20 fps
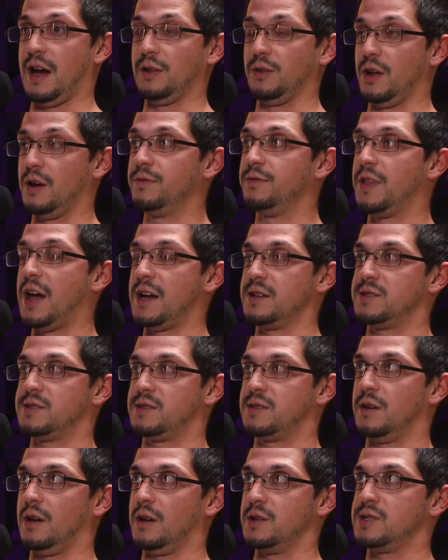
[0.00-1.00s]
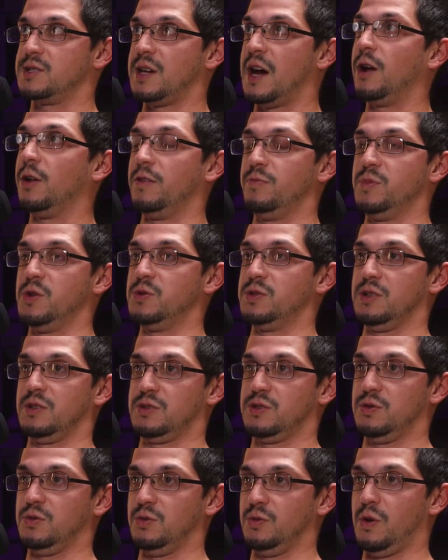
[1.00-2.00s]
I love that style of
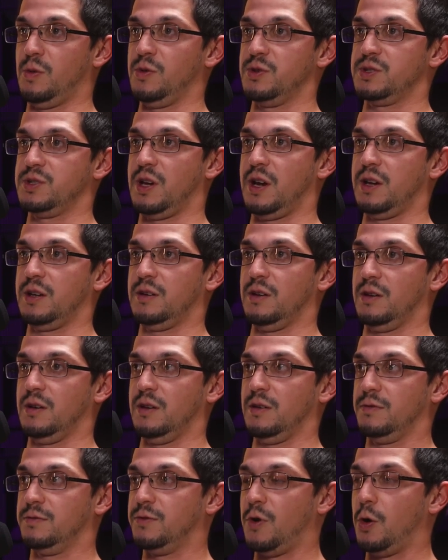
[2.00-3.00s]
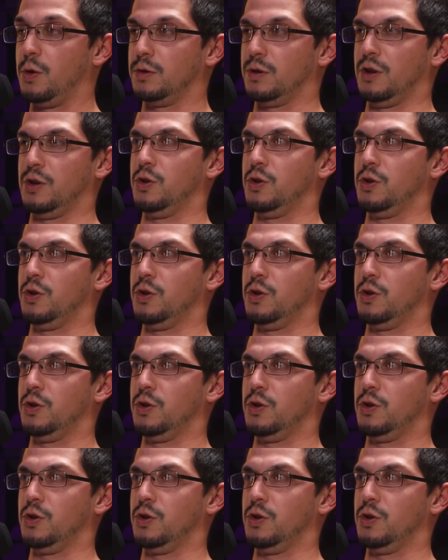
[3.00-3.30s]
music too. Almost like a folk,